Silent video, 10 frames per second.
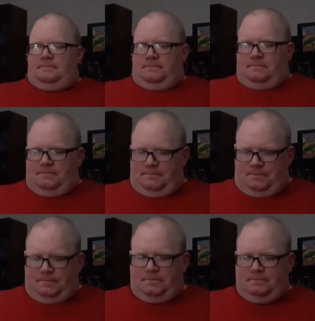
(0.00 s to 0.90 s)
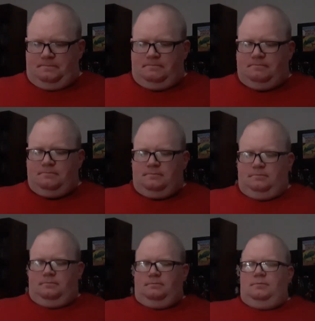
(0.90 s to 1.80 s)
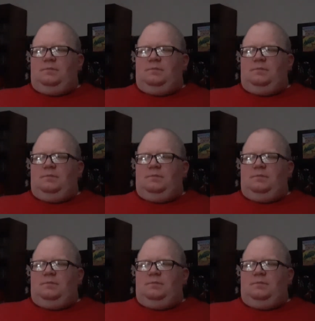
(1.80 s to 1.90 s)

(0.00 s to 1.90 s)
Nothing is said.